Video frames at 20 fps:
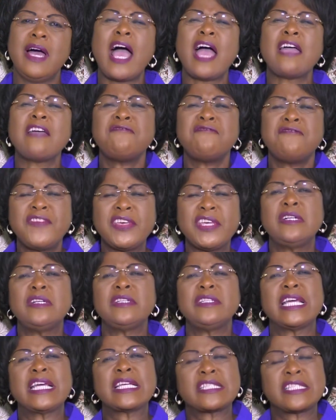I
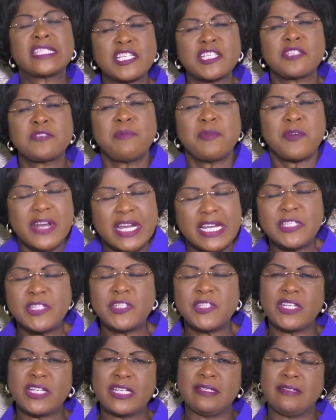feel the
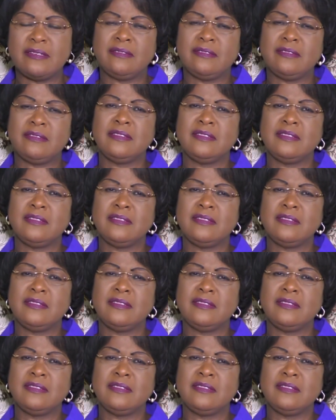exasperation.